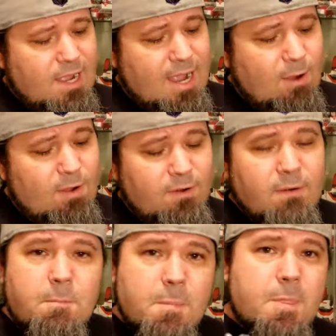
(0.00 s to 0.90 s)

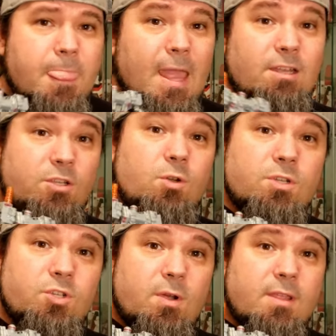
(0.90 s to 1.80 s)
However, I do
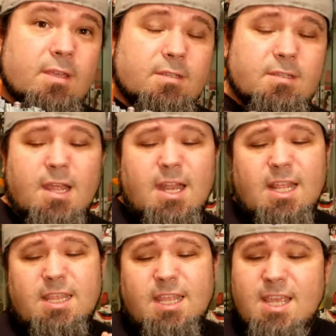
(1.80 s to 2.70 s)
enjoy this. And
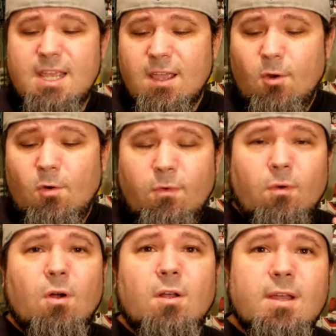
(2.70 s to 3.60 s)
I think
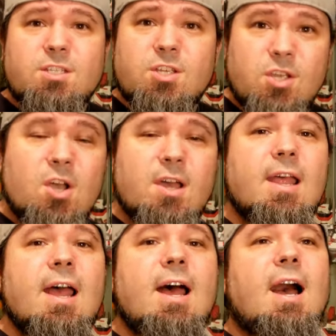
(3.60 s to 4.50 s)
overall it's
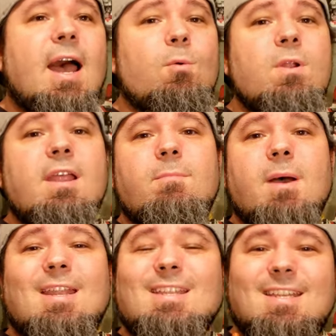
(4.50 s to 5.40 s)
good. I wouldn't have
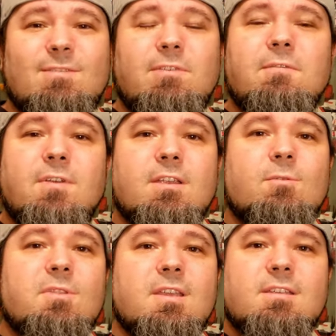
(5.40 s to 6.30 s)
minded a different
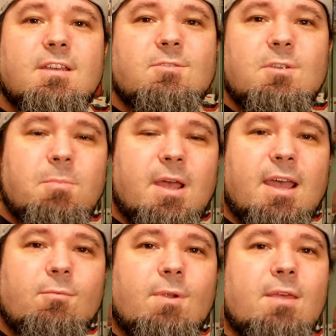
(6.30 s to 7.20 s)
figure with the accessory
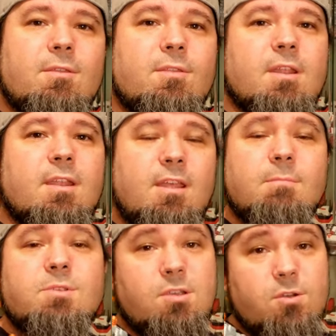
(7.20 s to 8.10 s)
pack rather than
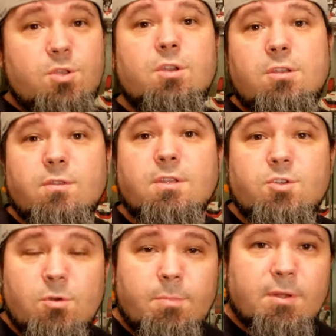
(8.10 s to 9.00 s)
him so you could do the
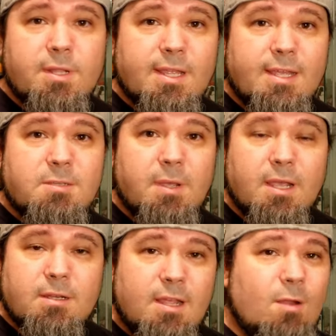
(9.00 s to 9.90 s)
troop building
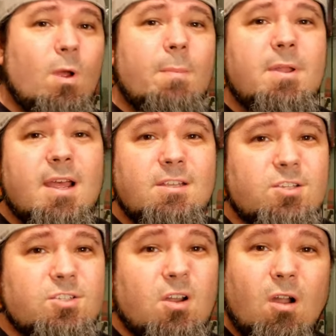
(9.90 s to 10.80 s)
aspect. And
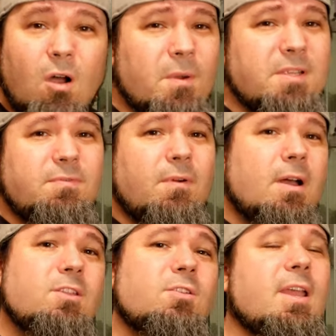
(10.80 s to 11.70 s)
weaponizers are always
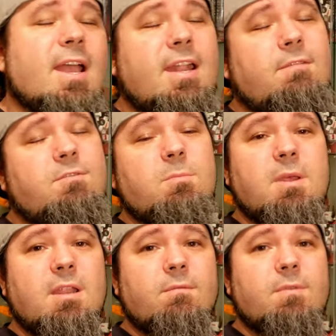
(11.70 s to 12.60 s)
fun. You can't have too
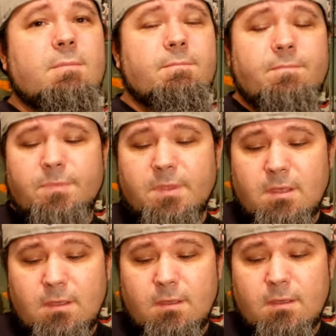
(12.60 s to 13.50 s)
many of them.
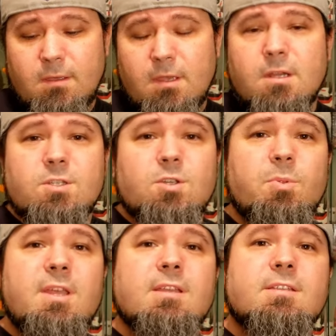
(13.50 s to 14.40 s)
So
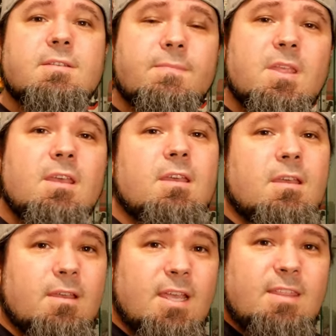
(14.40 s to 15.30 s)
please,
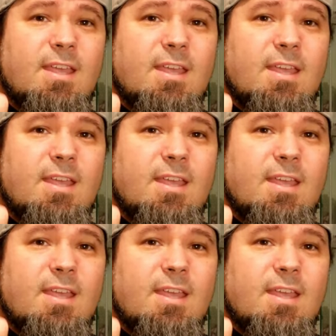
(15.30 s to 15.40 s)
hit